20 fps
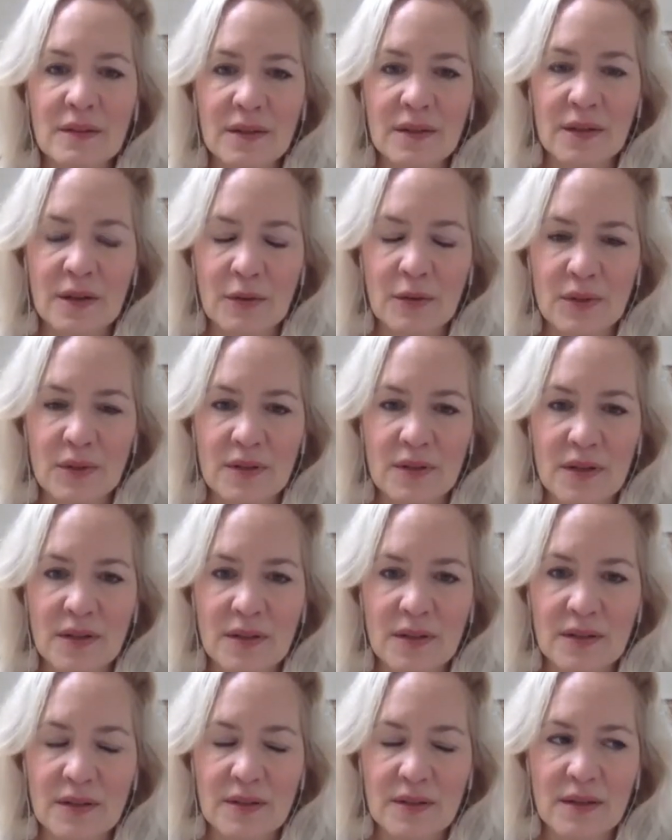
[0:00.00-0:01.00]

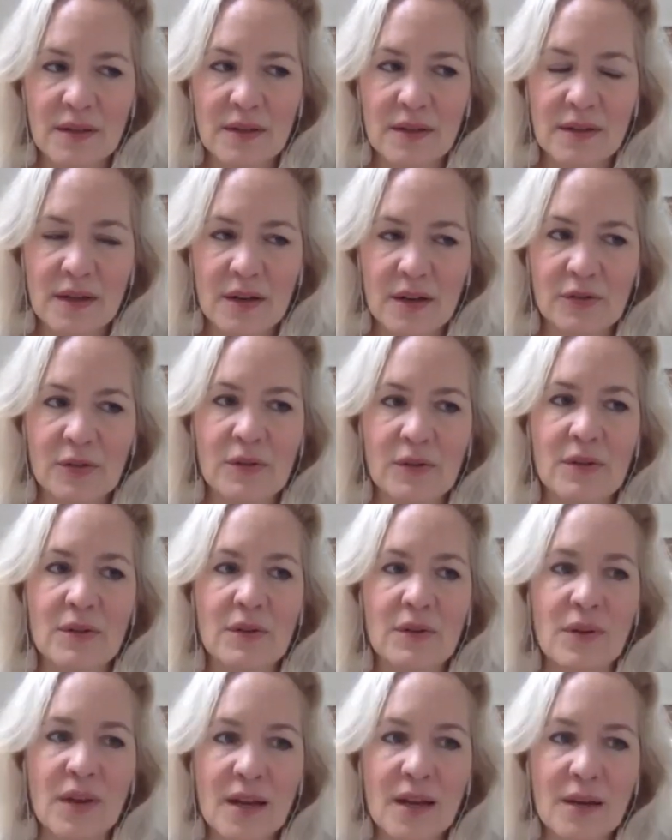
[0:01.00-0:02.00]
a doctor to
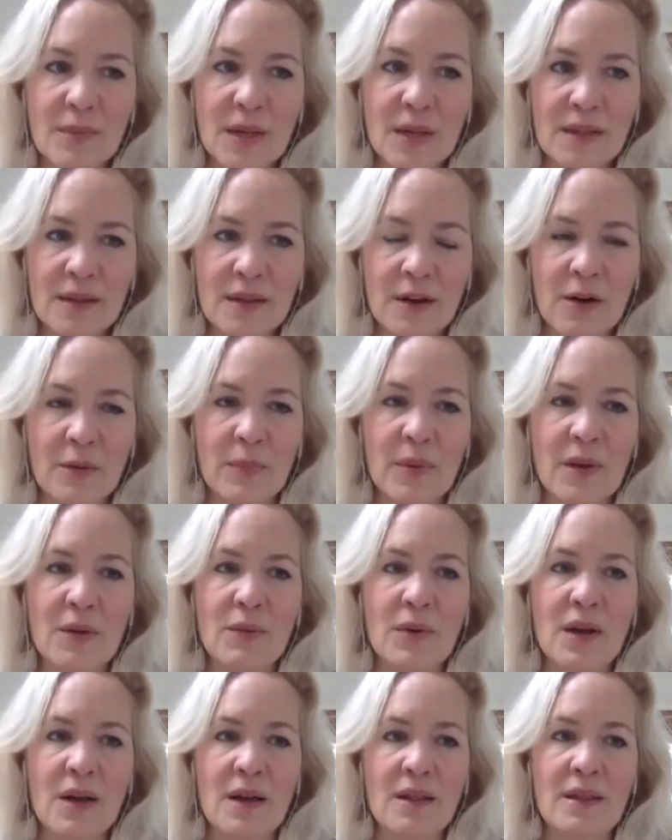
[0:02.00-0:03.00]
do ketamine therapy
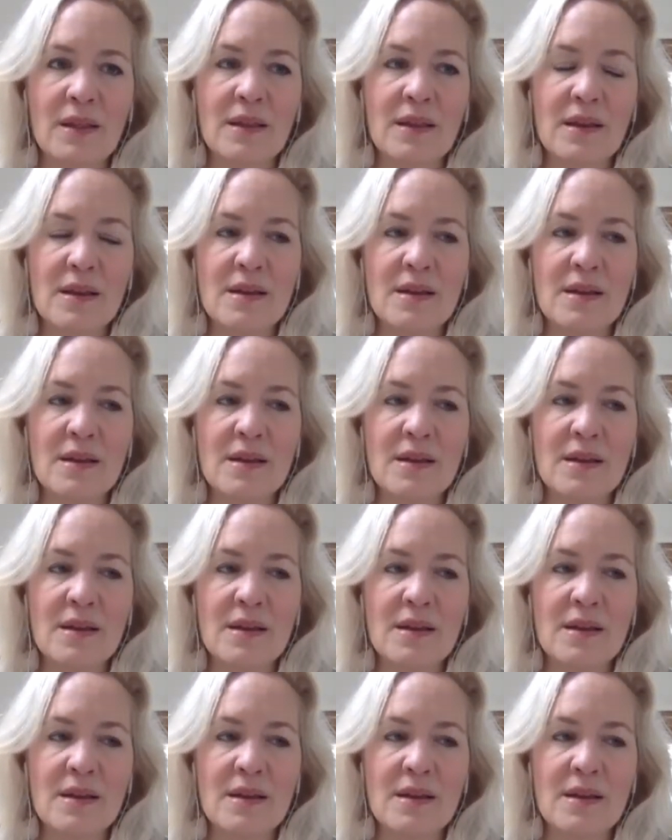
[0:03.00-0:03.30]
with.